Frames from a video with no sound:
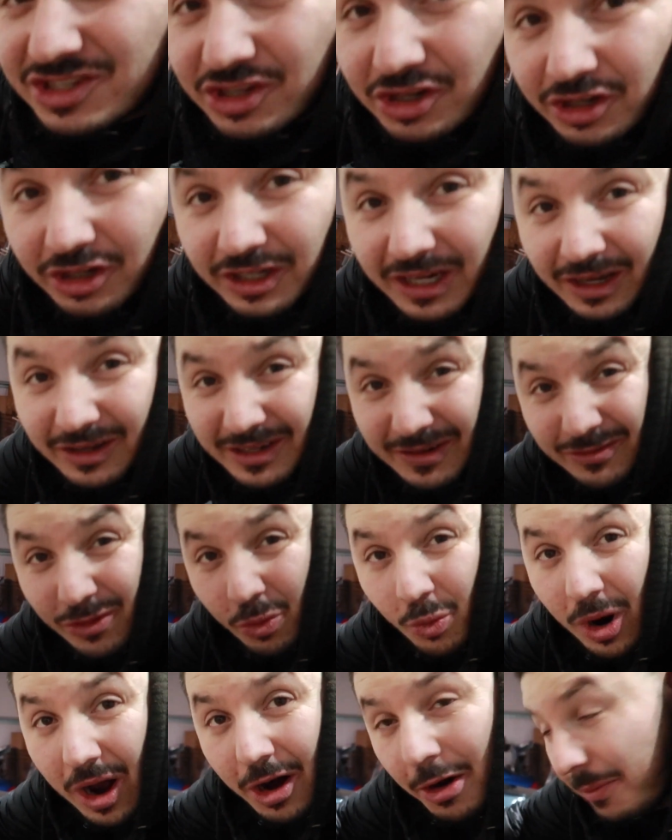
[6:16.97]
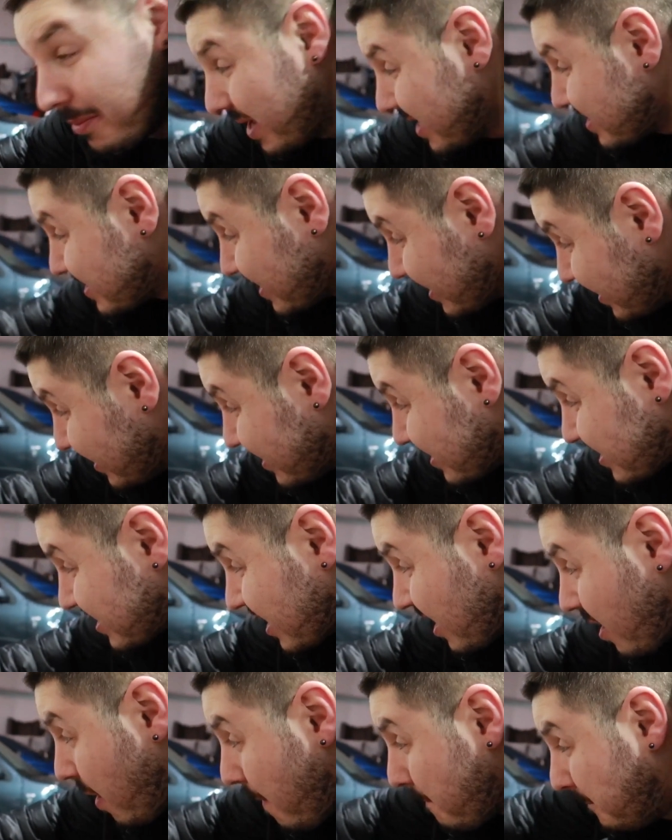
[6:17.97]
is good. I don't even know what RMS is.
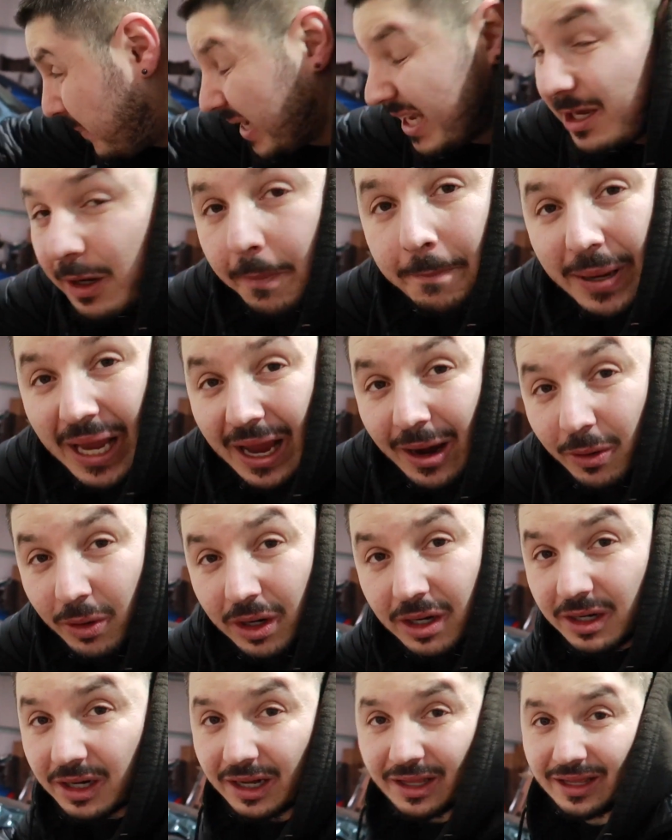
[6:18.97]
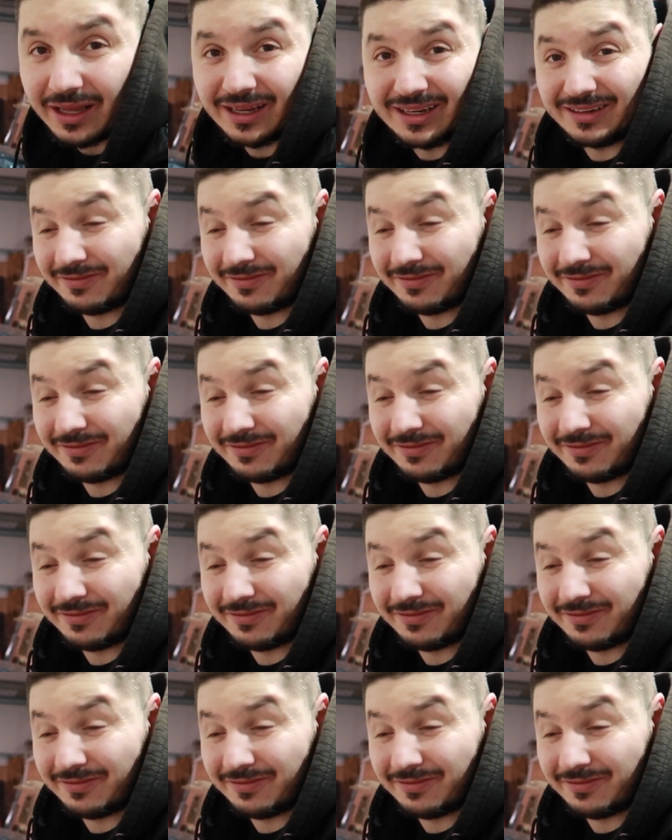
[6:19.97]
Peak power,